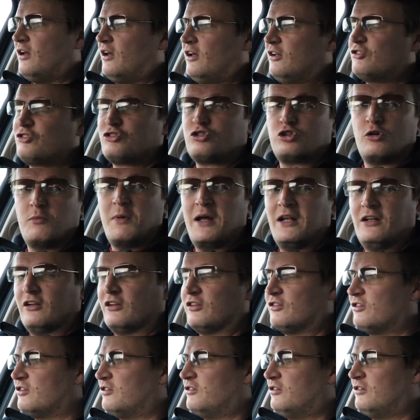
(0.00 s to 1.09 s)
It's
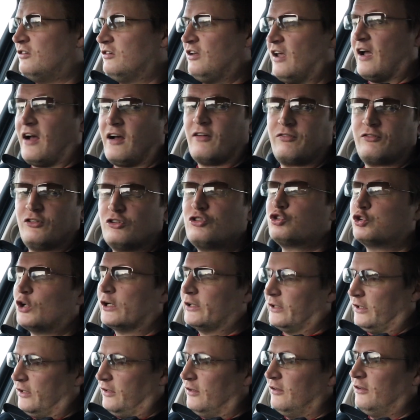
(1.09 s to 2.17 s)
tremendous. You have to
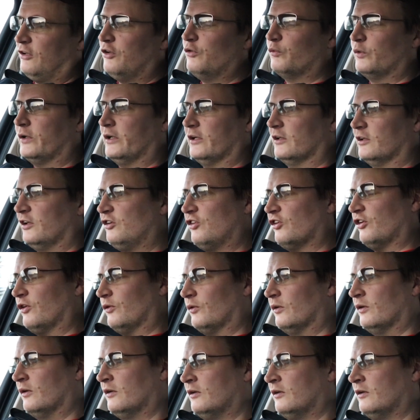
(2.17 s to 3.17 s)
try it, you really do.